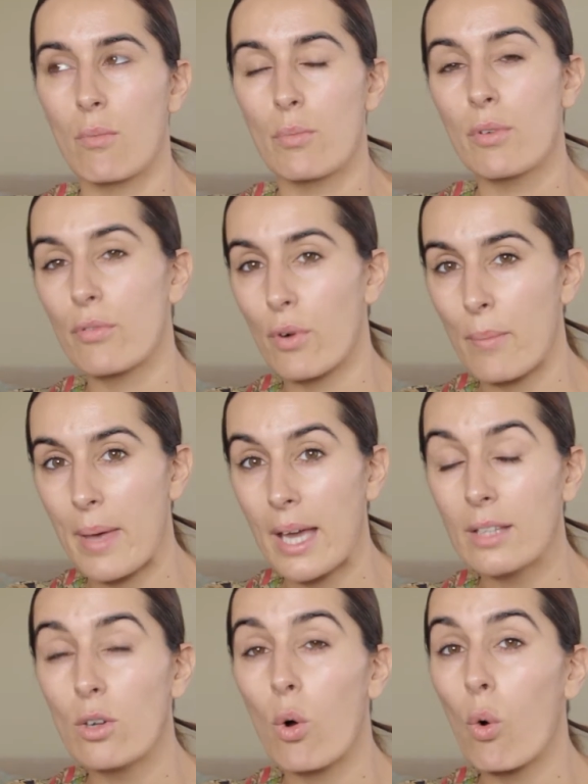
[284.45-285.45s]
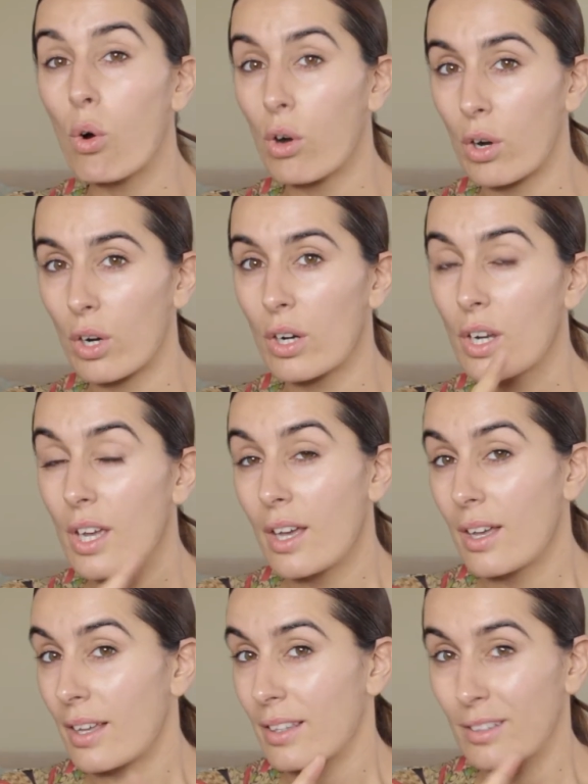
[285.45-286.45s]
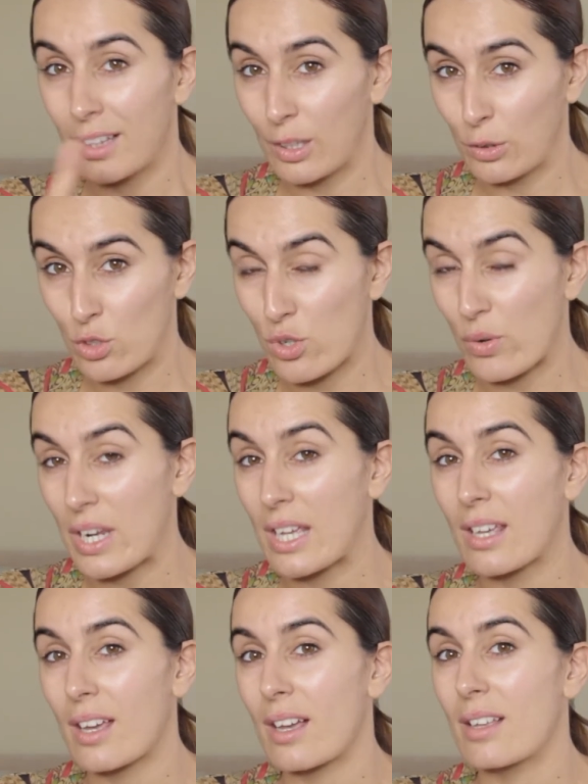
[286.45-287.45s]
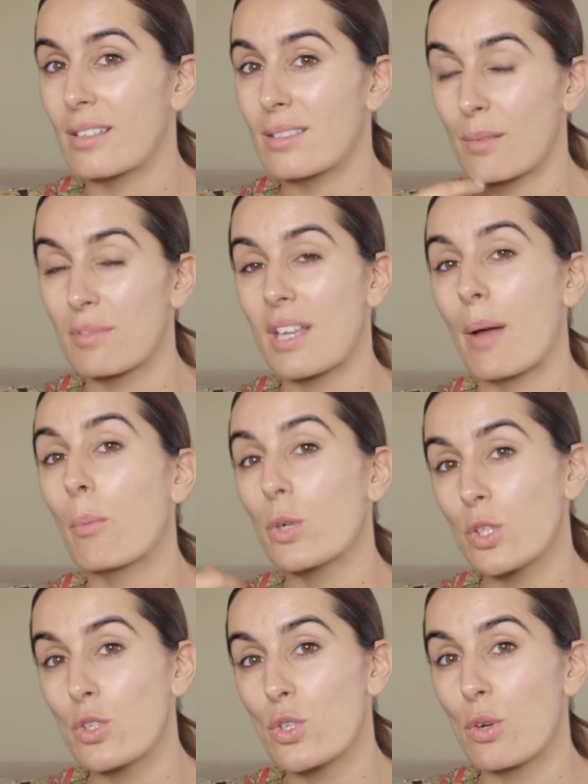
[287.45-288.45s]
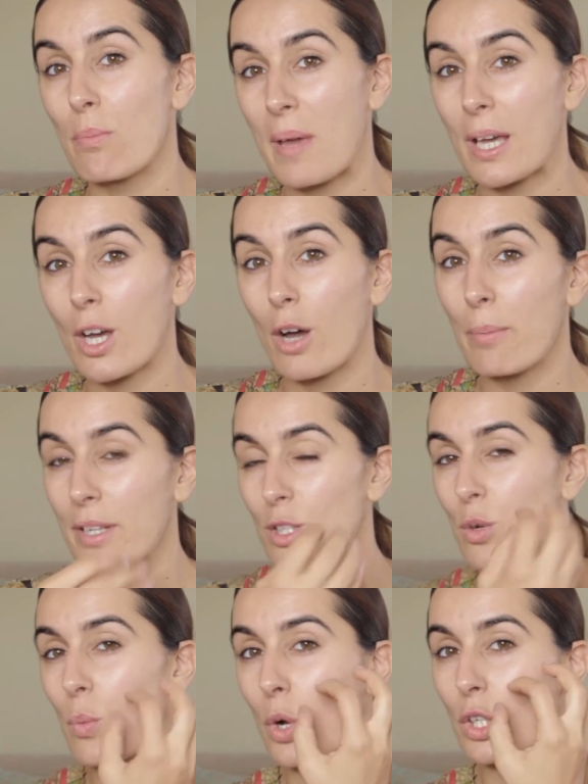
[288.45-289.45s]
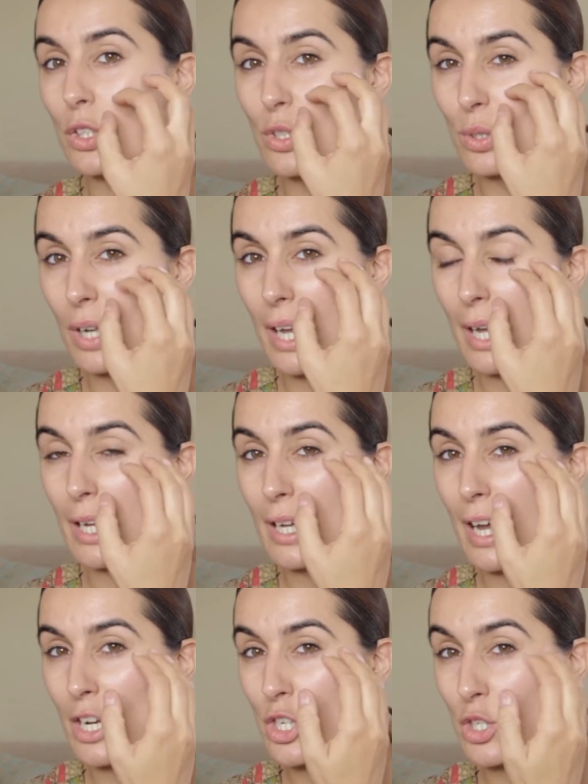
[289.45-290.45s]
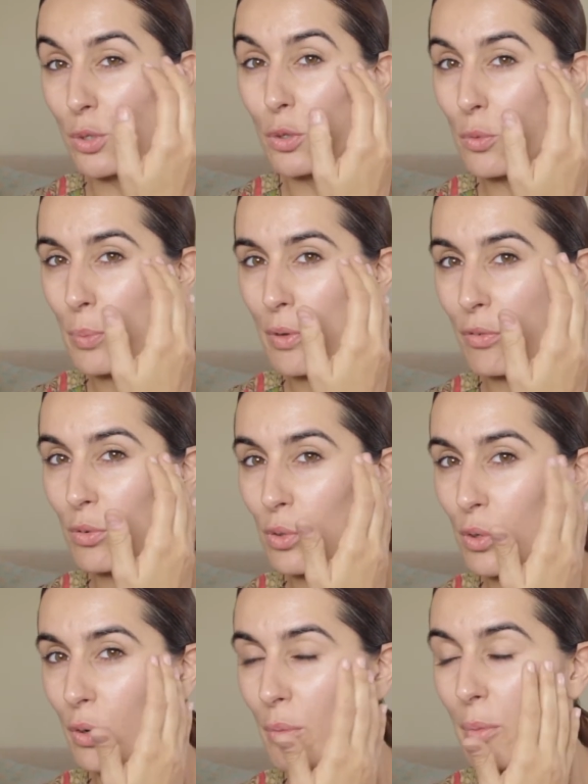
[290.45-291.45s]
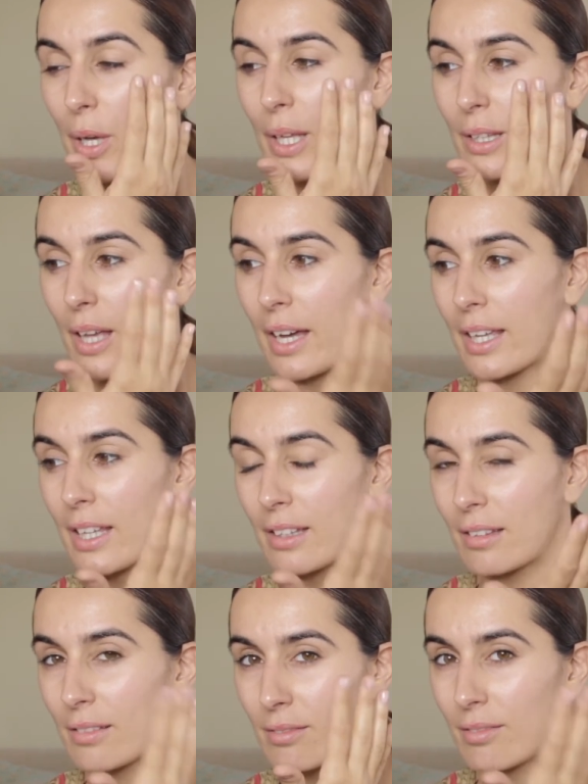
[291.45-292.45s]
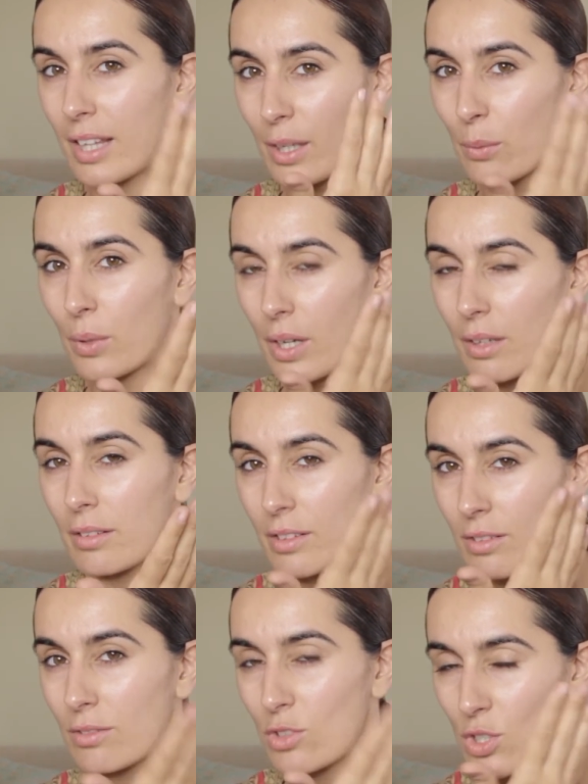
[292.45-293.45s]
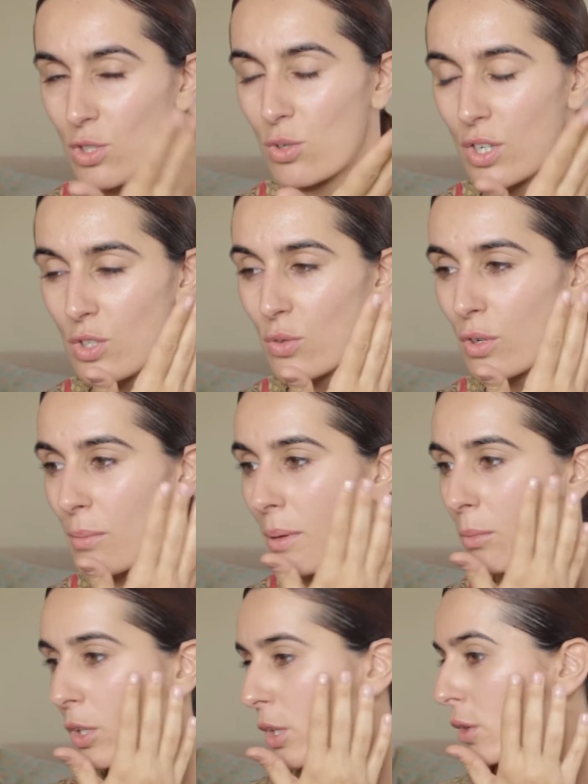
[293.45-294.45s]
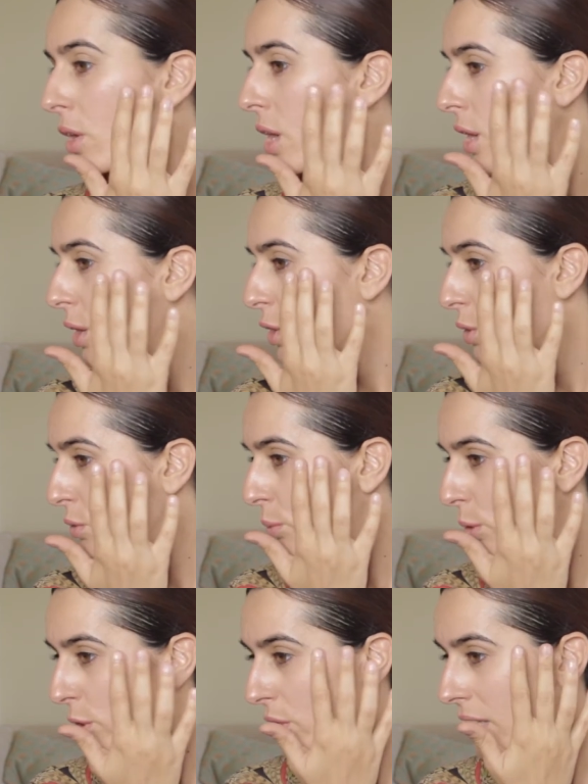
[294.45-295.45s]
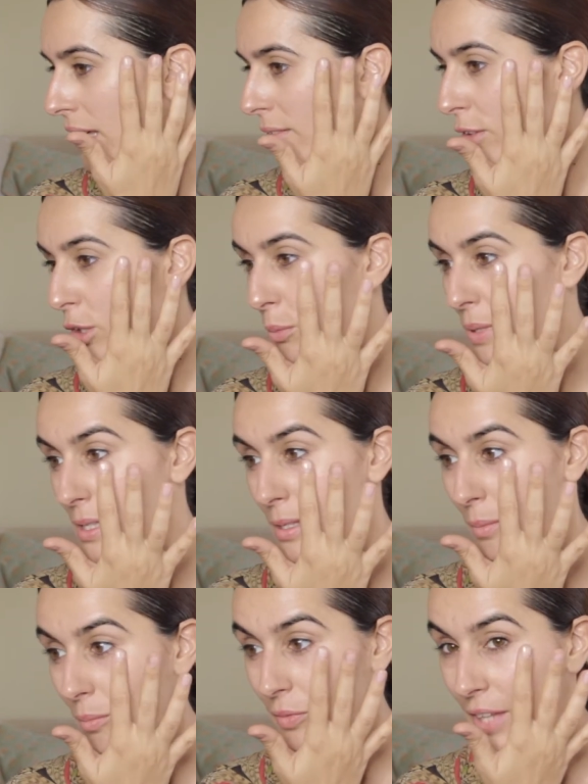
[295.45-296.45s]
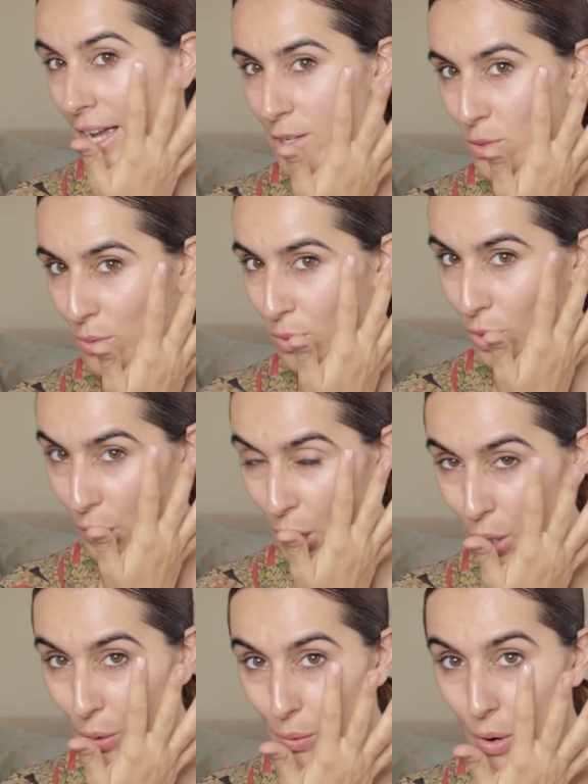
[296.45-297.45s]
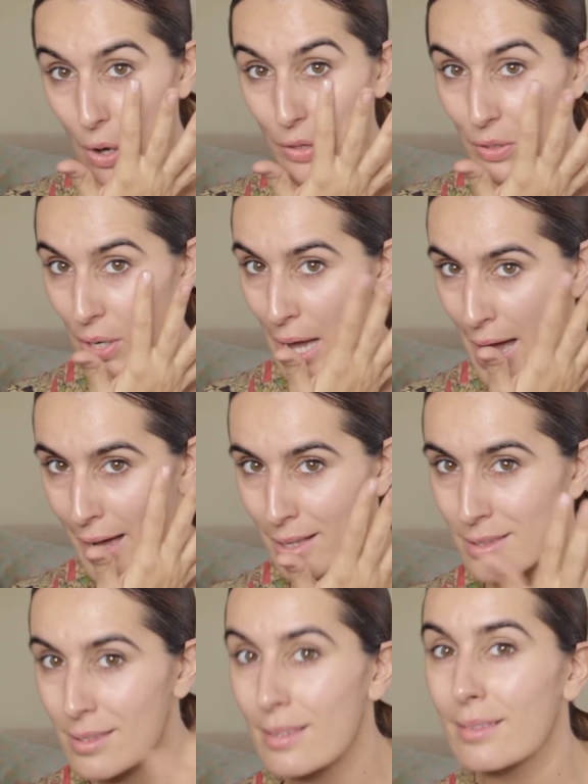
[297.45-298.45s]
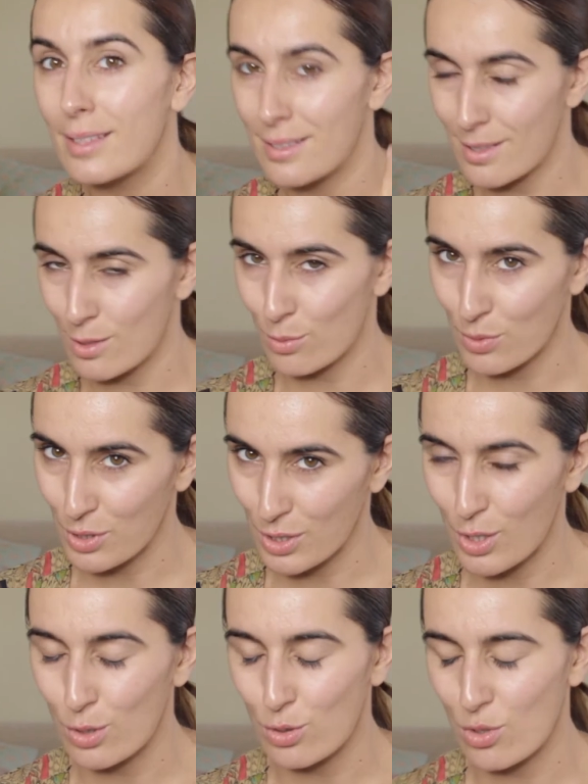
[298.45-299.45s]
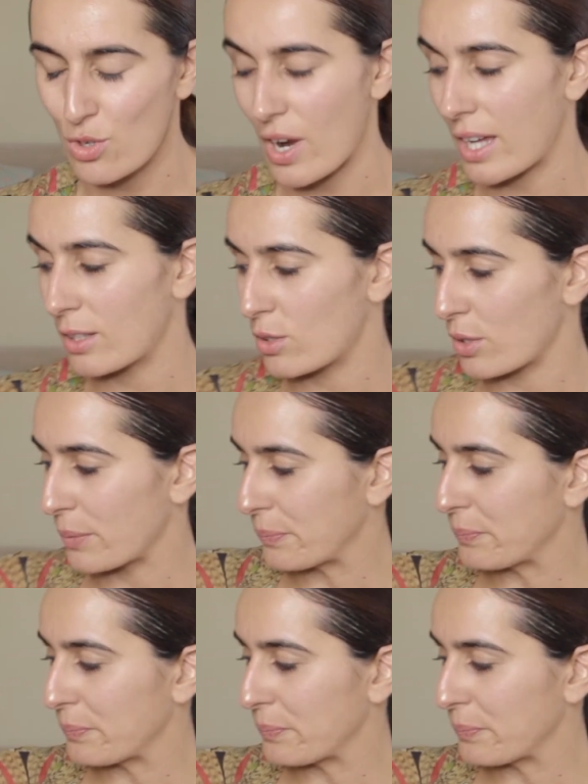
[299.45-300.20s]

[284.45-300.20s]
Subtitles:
before bed. Or the little trick, sometime when you do a makeup and you want it to like, I showed you before, but I can like just try to remember you, you want to give a little bit some natural glow on their eyes, this is really good to try it too.